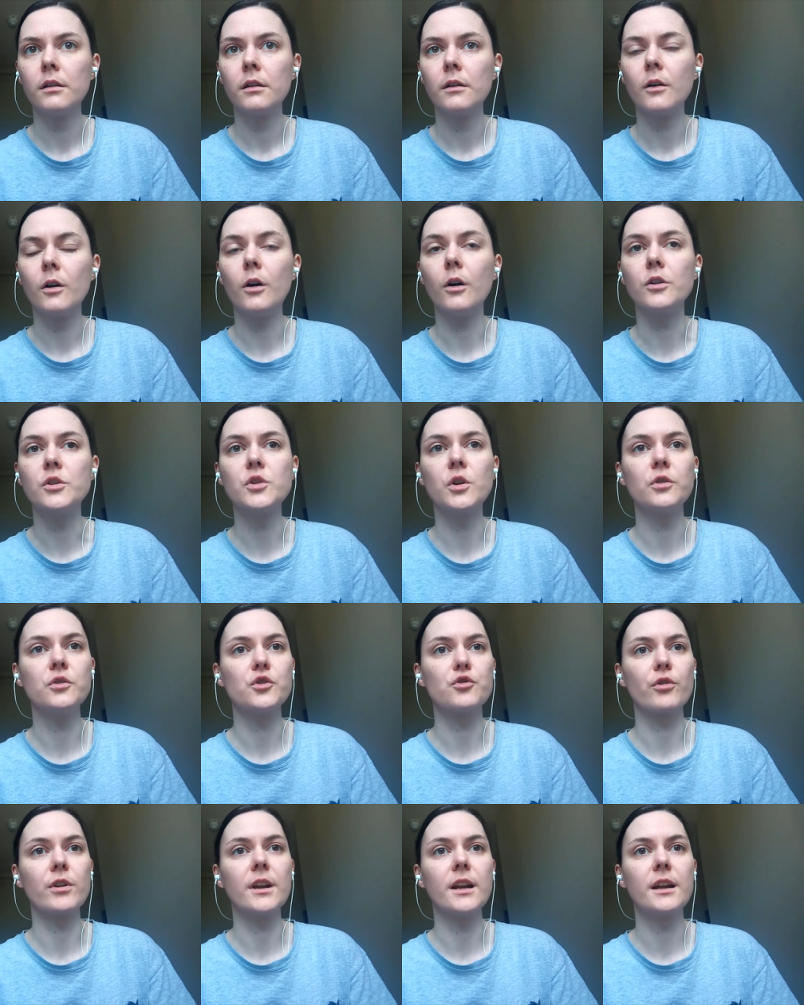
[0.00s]
Oh, don't
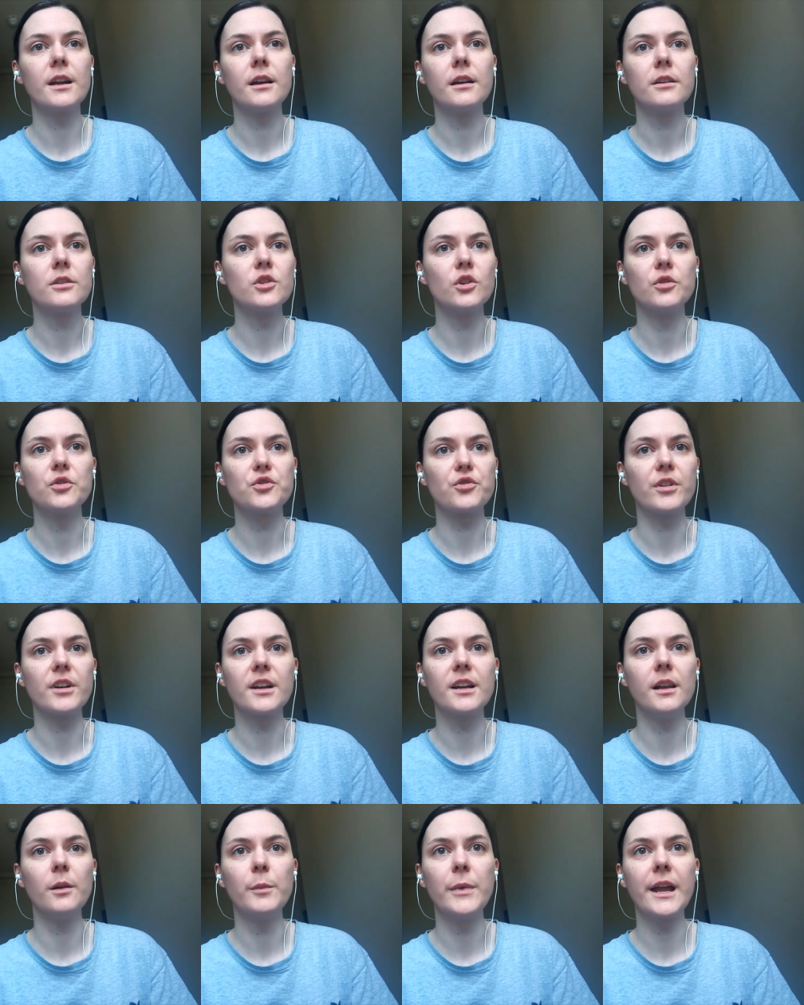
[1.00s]
drink. Don't drink.
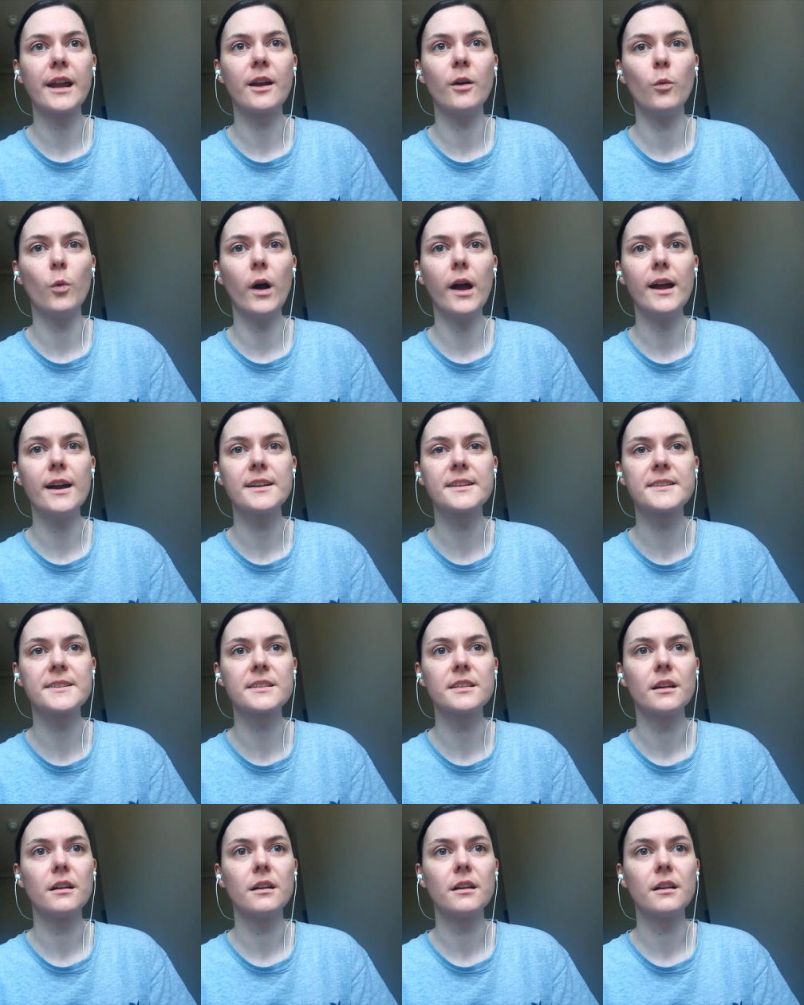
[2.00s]
It'll make it worse.